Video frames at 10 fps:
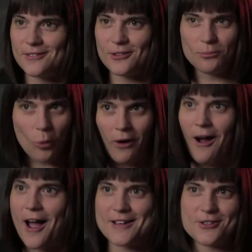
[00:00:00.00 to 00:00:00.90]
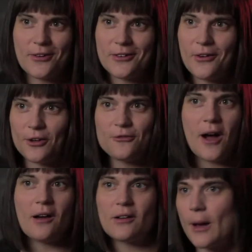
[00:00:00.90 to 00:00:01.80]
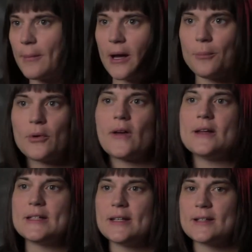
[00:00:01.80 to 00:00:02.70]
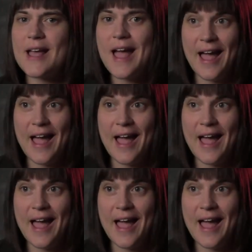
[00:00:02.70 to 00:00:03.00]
more eyes on, on a file coming up with ideas